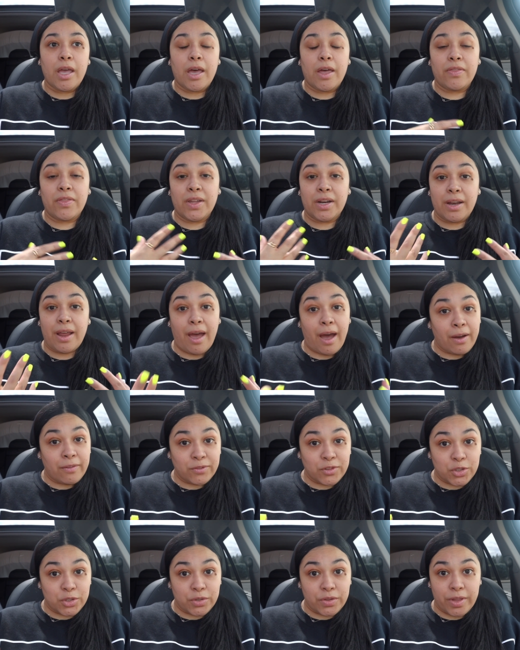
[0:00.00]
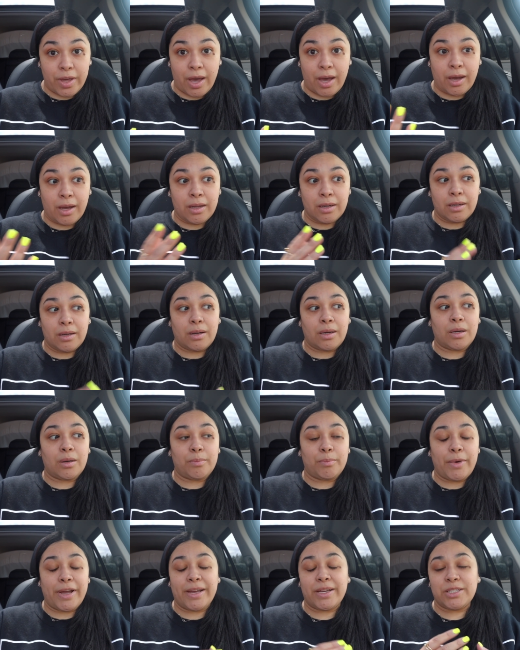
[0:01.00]
And then after that,
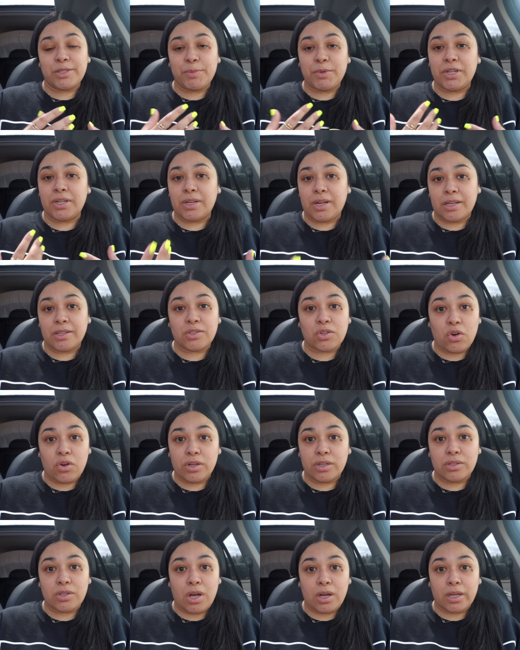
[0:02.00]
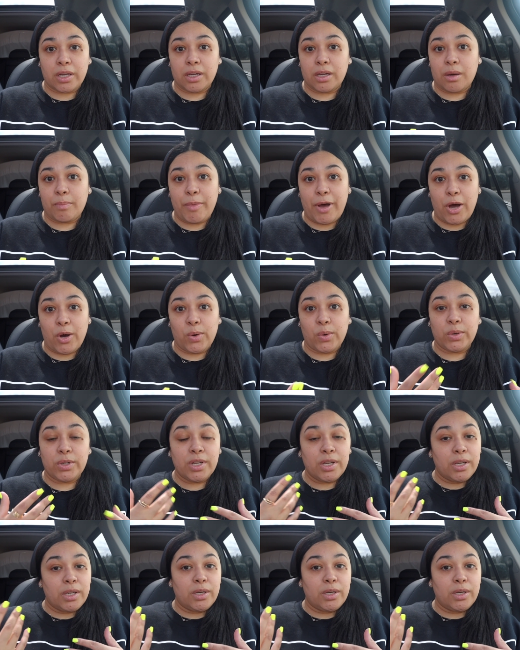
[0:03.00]
um, my husband and I started talking about,